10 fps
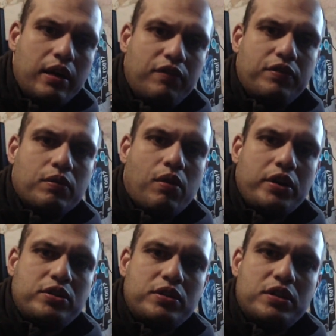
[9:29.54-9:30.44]
If you're
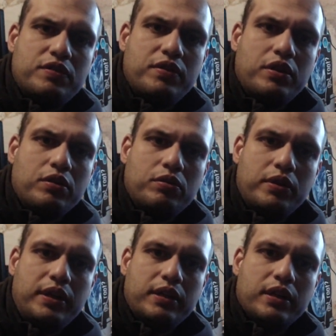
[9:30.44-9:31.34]
watching this video
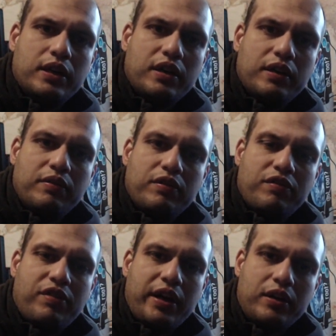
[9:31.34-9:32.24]
during the
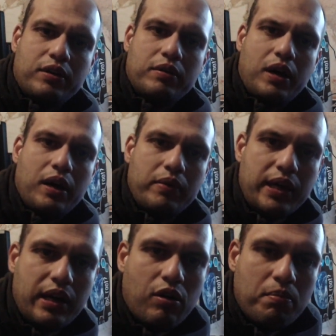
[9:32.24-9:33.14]
final, we're
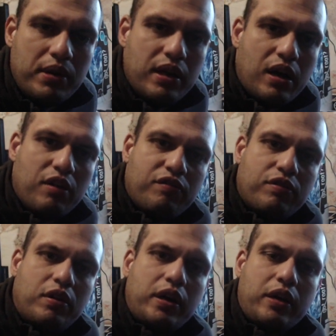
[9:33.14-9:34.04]
gonna open now
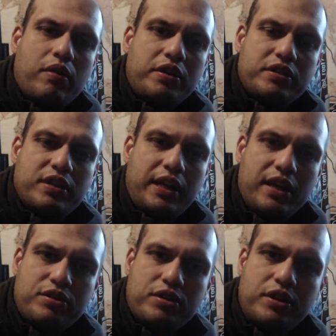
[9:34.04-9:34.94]
for questions and
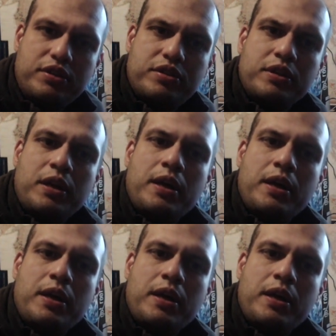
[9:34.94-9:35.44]
answers.